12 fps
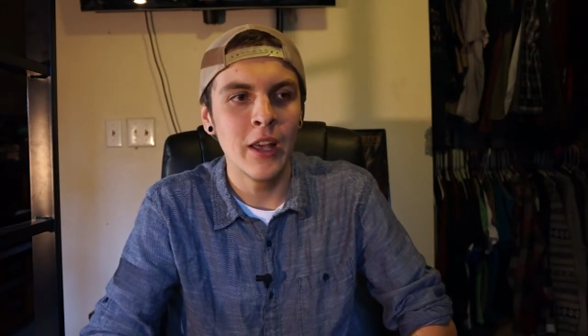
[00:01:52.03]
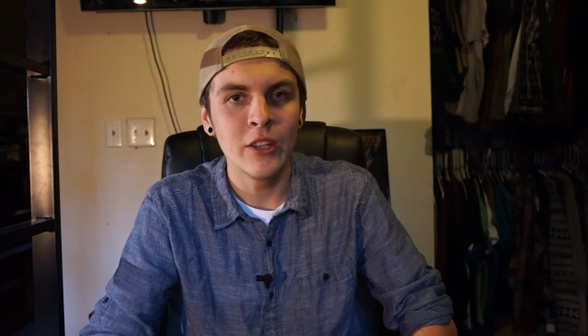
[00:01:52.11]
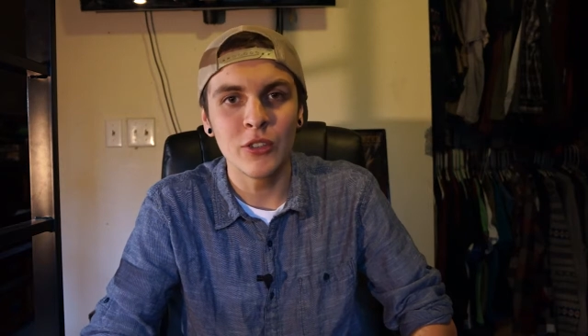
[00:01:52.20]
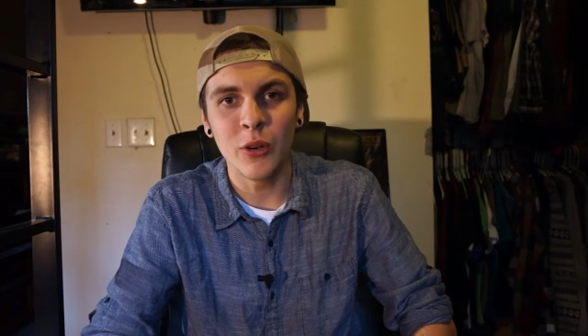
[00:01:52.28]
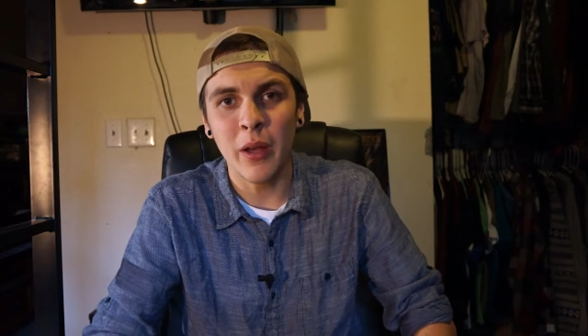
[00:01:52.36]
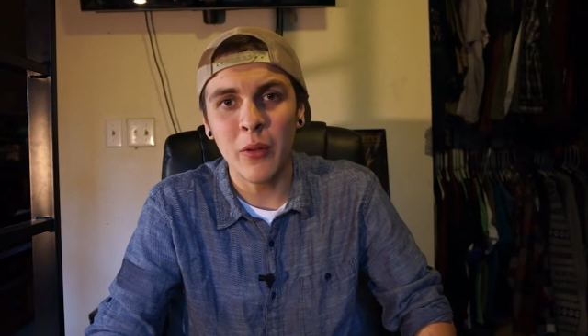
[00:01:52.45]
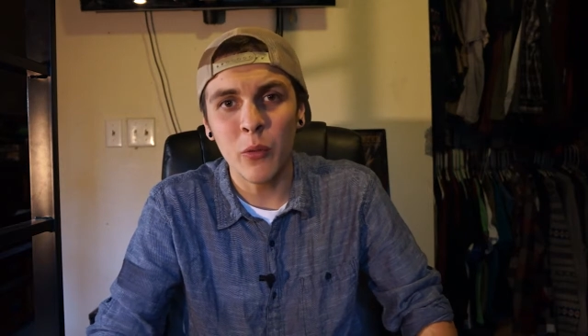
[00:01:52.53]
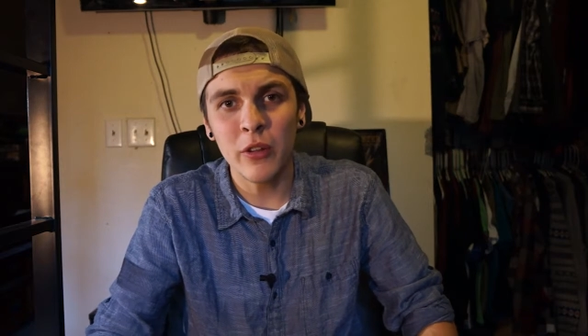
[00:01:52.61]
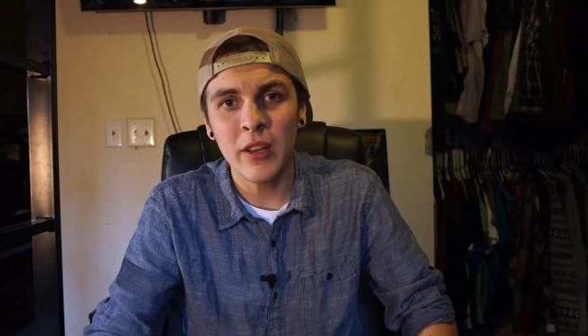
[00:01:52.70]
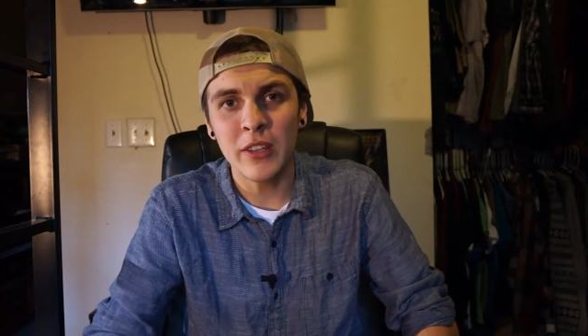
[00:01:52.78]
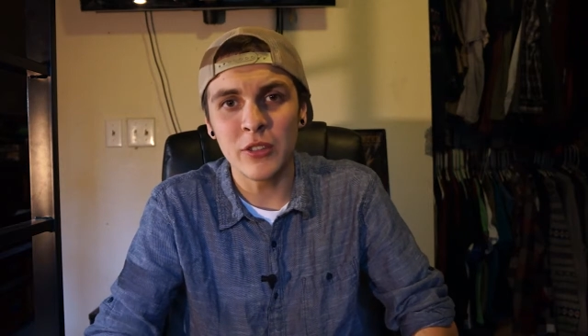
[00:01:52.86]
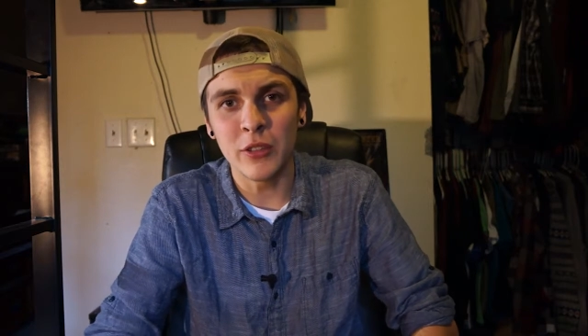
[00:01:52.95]
So, what do
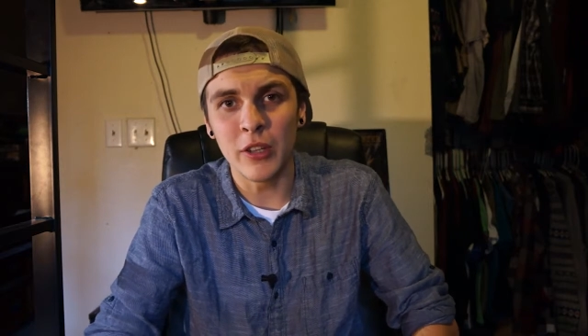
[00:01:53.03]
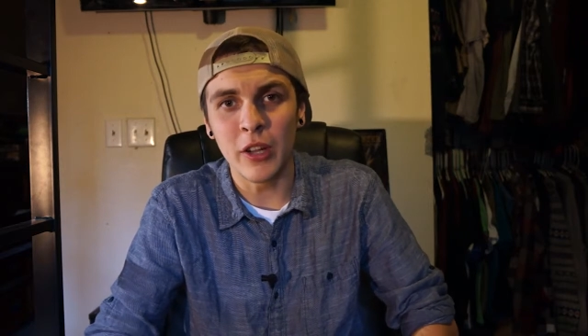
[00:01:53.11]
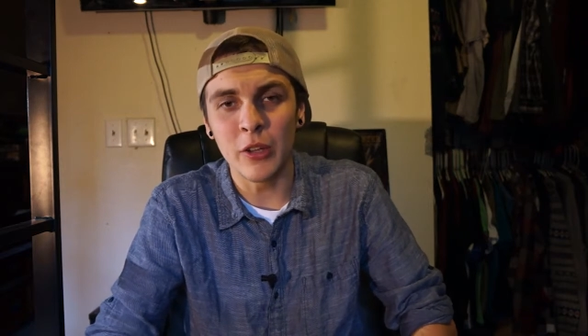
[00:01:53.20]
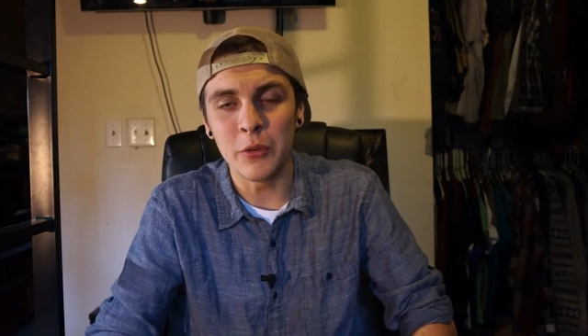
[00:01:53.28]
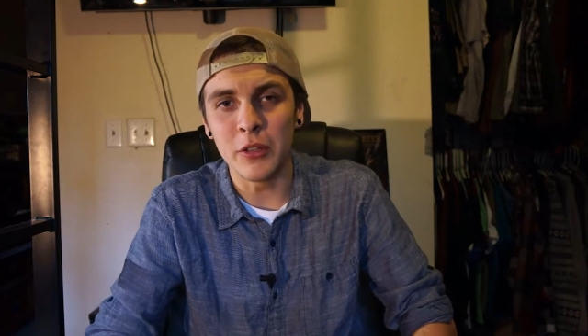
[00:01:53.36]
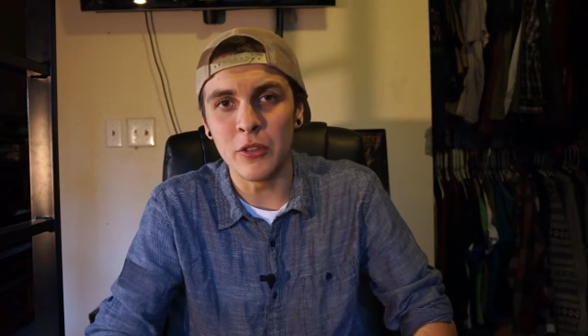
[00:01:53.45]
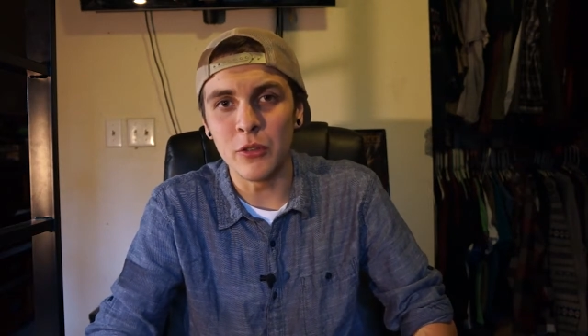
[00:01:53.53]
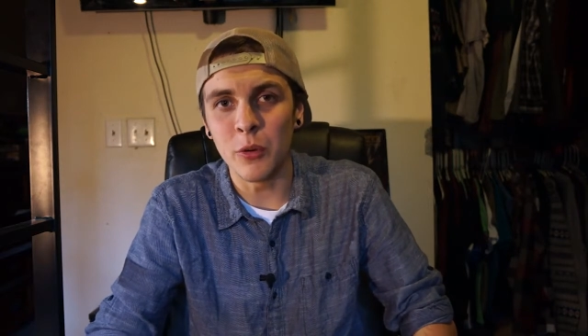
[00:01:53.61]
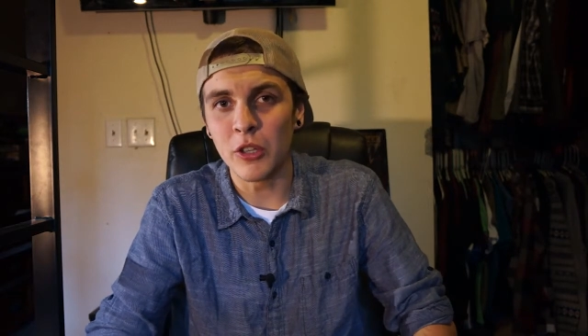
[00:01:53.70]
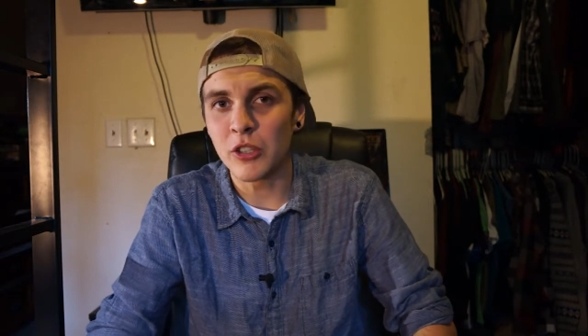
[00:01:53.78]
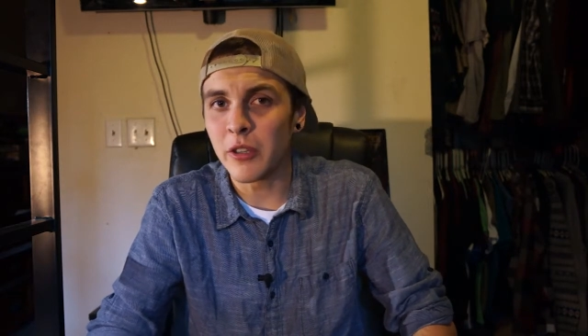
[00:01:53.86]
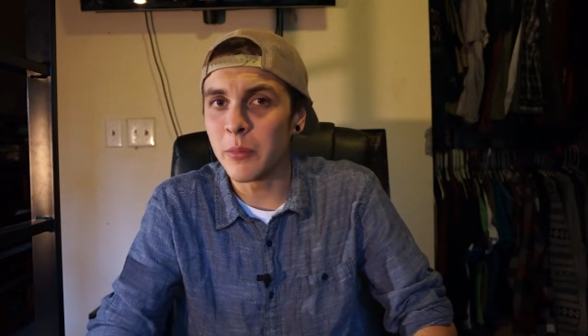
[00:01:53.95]
you guys do on Halloween? Do you
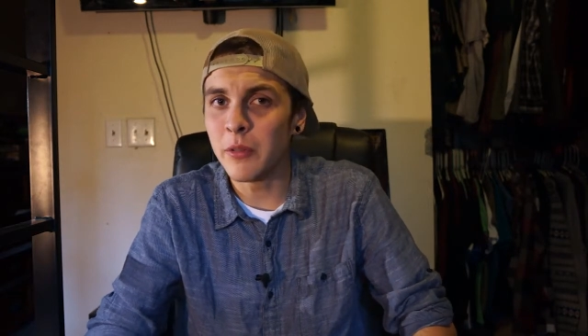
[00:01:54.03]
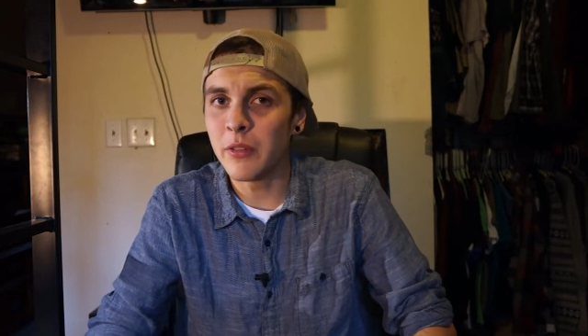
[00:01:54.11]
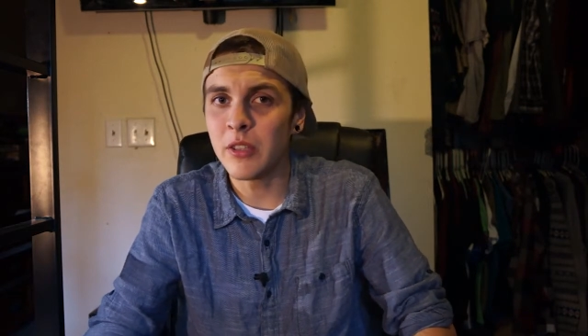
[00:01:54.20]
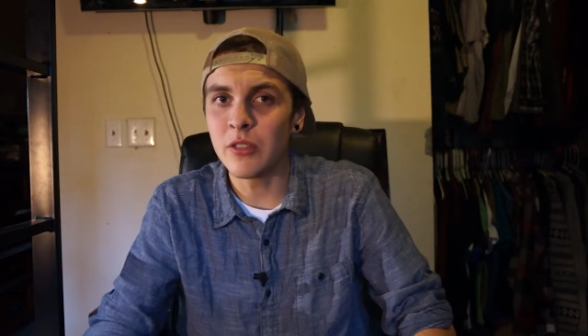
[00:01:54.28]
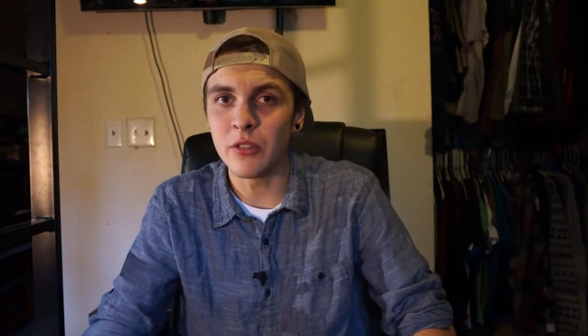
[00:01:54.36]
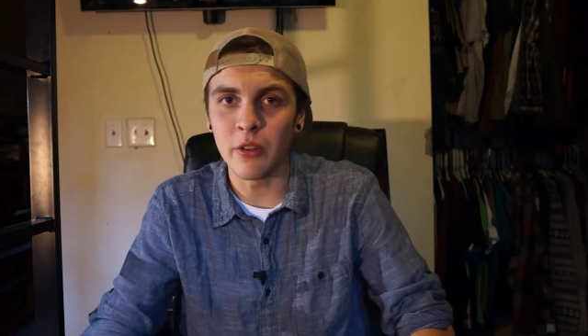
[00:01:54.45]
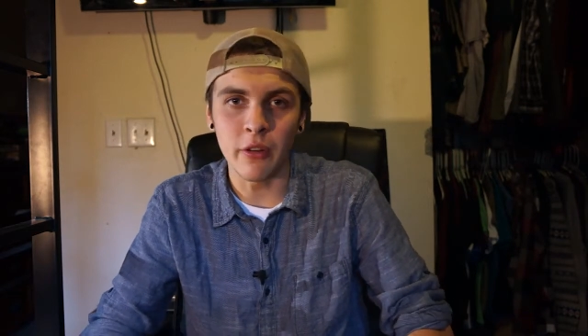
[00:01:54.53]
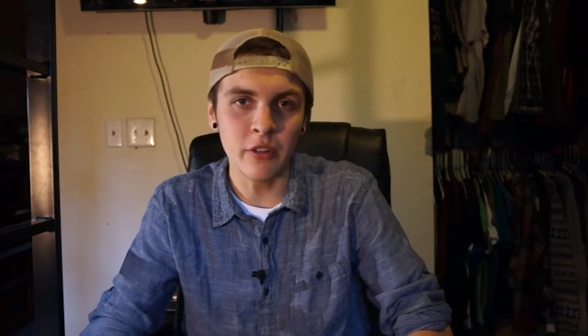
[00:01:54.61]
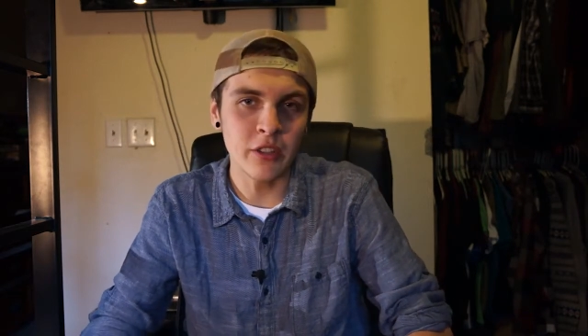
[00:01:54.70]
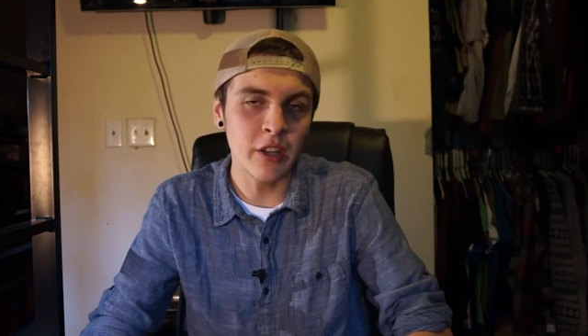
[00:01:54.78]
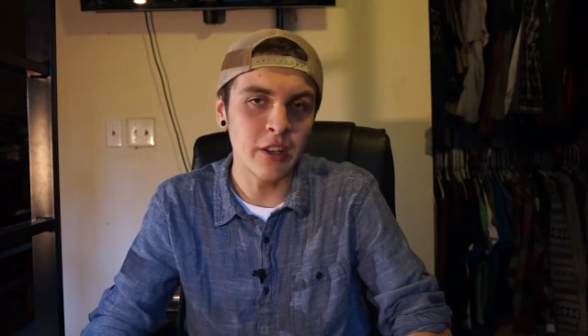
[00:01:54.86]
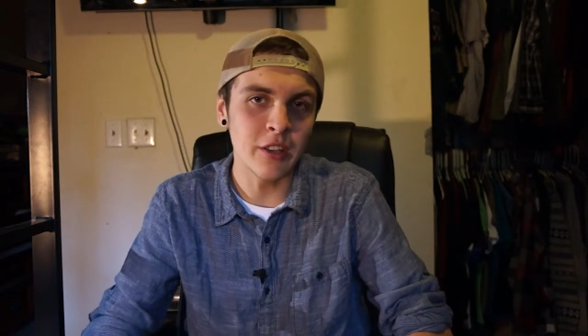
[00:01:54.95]
watch scary movies? Do you go
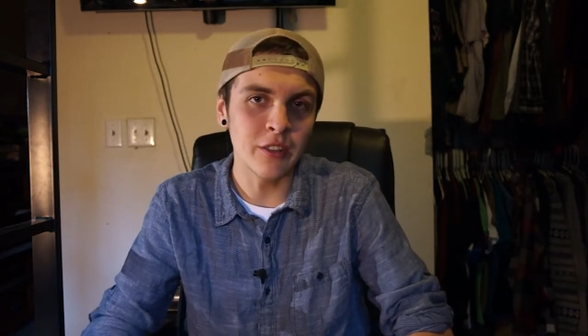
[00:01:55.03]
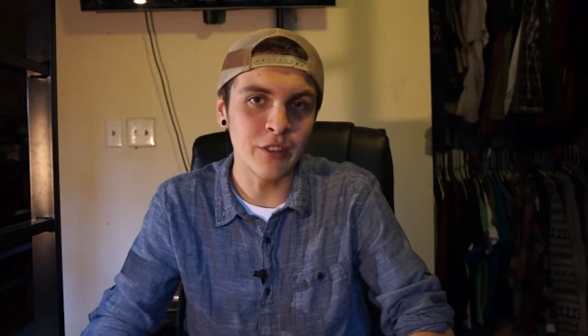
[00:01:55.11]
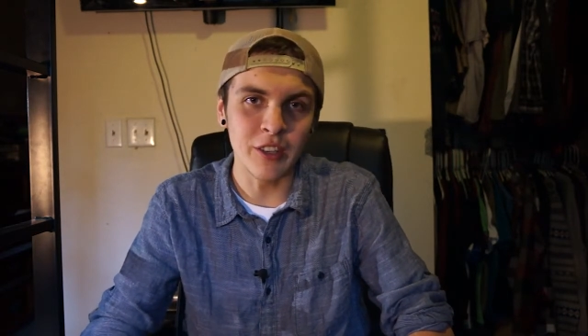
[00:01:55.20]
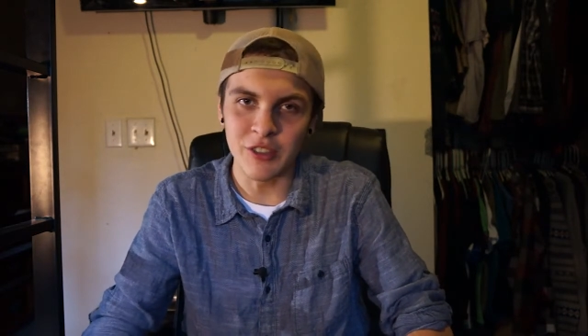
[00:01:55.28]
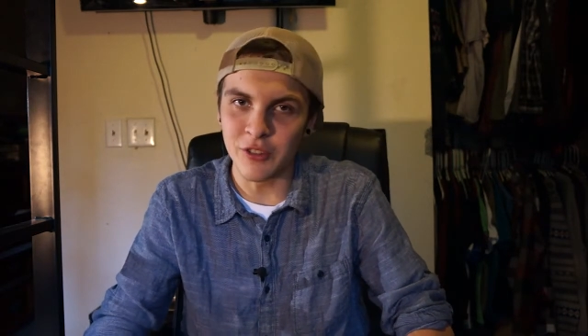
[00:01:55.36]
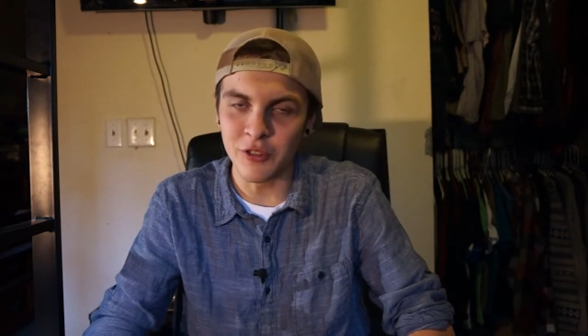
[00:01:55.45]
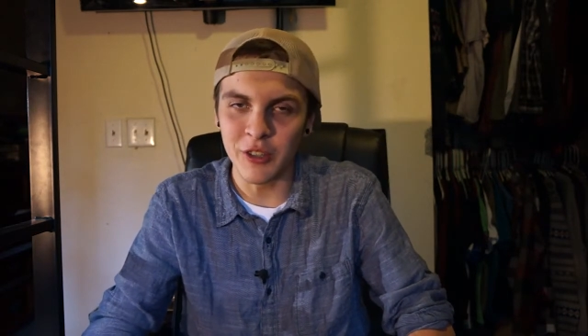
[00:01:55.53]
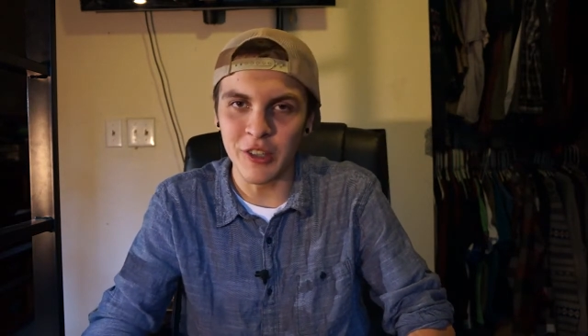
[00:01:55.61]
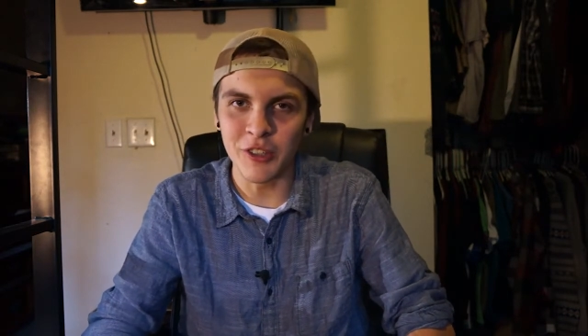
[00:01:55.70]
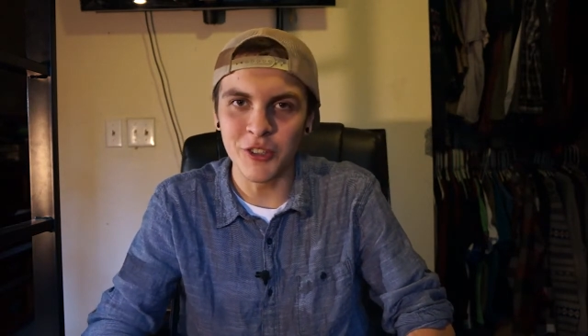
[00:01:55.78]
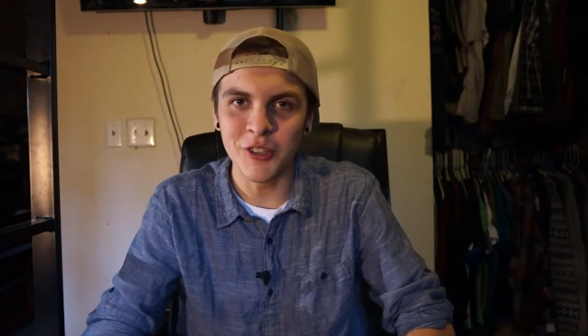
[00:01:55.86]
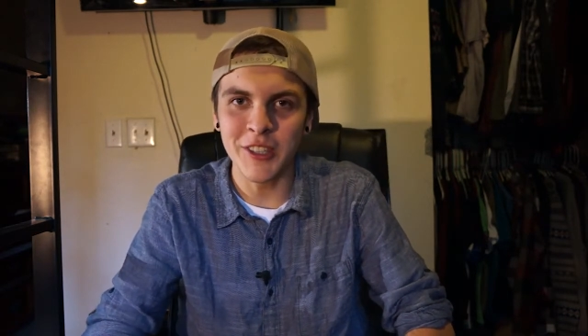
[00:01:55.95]
ghost hunting? Do you guys still
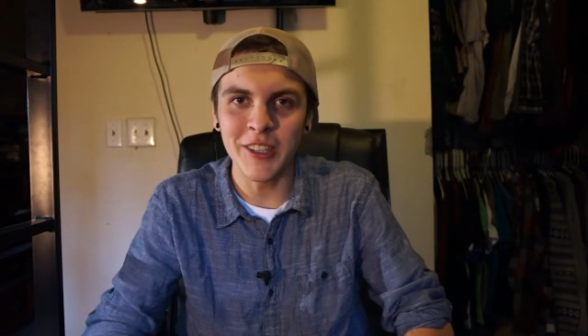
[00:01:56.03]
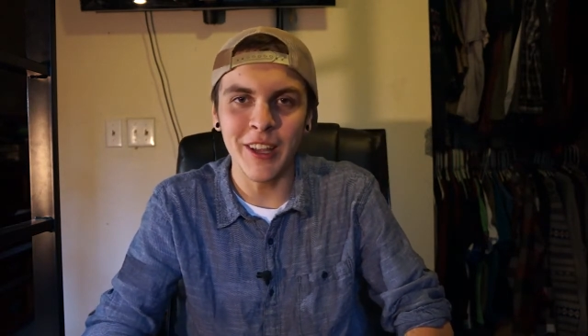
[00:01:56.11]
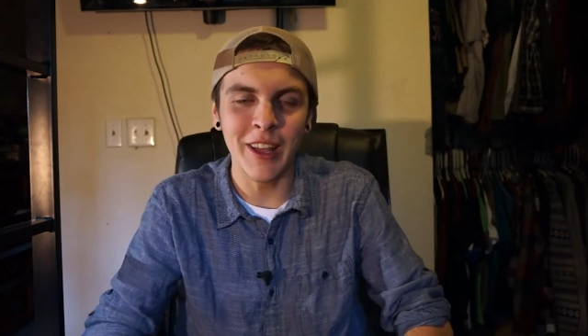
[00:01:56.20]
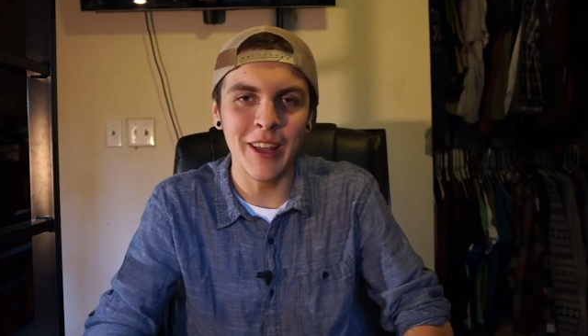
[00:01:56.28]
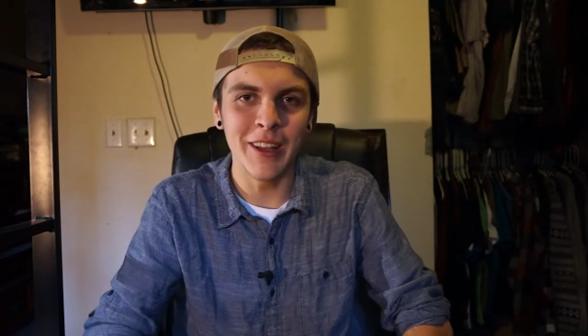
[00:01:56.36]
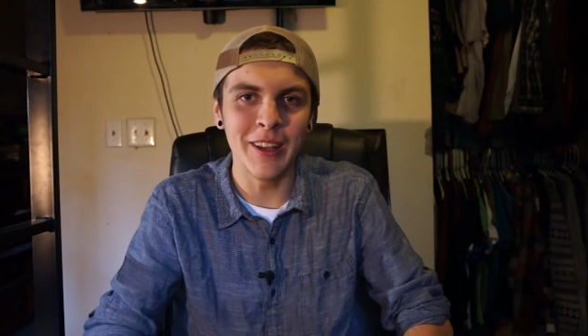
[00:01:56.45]
trick-or-treat?